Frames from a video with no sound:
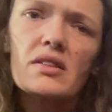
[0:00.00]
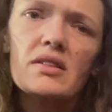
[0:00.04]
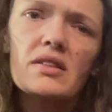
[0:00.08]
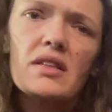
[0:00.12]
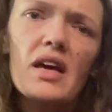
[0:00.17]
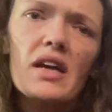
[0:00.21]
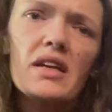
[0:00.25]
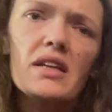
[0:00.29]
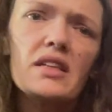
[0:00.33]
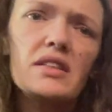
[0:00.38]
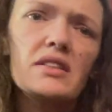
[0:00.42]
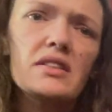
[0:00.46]

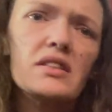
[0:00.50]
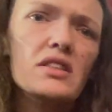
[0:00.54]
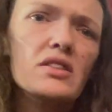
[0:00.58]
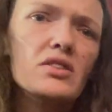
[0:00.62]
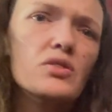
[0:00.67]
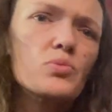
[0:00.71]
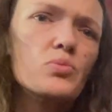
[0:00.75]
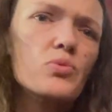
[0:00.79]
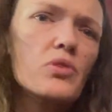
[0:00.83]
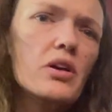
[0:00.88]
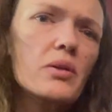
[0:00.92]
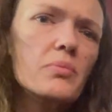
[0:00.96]
that it
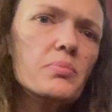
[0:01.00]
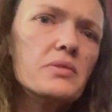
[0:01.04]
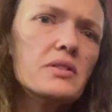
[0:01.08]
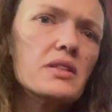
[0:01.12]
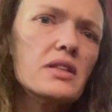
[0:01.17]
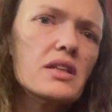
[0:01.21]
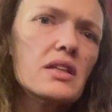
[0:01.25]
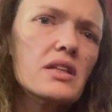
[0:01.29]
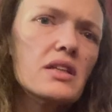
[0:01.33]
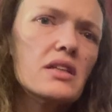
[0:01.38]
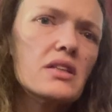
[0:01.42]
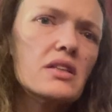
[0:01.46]

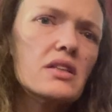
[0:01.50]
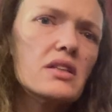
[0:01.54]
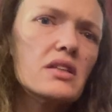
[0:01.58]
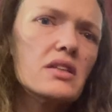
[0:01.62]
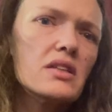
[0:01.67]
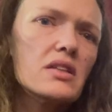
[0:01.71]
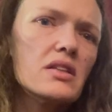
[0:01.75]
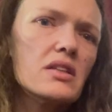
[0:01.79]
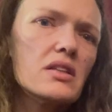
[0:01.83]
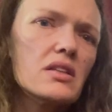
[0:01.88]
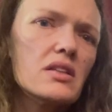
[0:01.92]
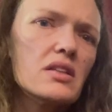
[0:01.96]
disrupted,
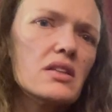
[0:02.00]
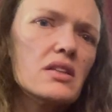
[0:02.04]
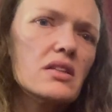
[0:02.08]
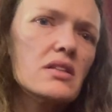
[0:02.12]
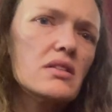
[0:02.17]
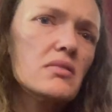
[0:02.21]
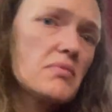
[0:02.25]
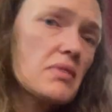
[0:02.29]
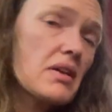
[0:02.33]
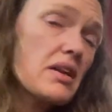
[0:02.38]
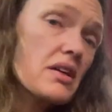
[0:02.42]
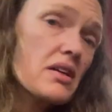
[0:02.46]

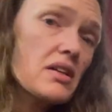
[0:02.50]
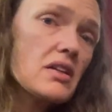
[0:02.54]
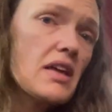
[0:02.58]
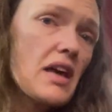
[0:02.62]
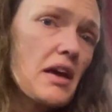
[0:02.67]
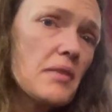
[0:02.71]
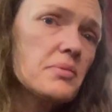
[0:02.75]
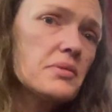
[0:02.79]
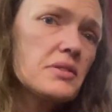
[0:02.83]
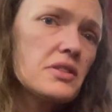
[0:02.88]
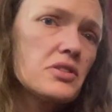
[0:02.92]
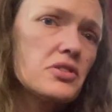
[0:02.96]
that it
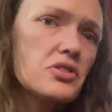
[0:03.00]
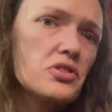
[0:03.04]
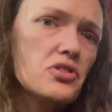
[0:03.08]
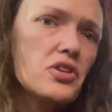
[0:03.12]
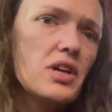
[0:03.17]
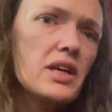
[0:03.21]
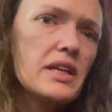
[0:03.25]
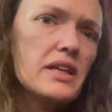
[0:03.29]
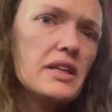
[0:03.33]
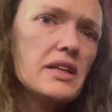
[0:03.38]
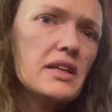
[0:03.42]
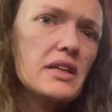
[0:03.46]
collapsed his
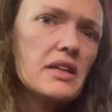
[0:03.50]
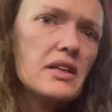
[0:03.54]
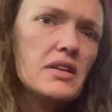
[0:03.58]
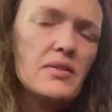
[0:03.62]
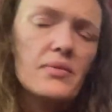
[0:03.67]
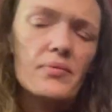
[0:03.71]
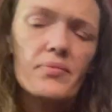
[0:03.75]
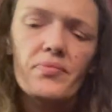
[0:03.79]
trachea.